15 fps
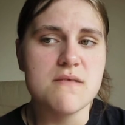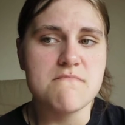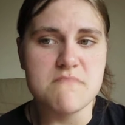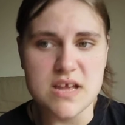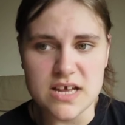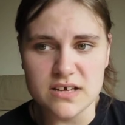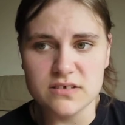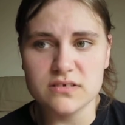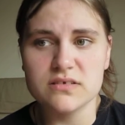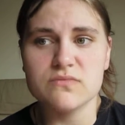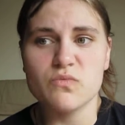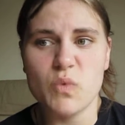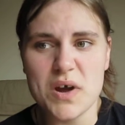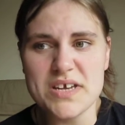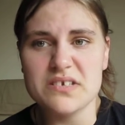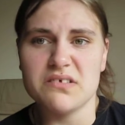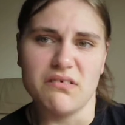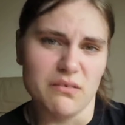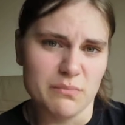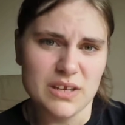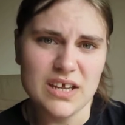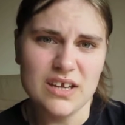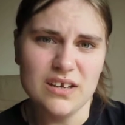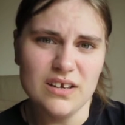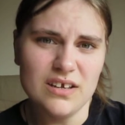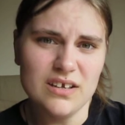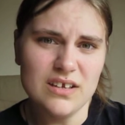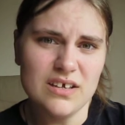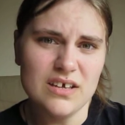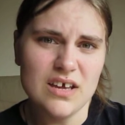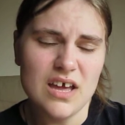male, white dominated.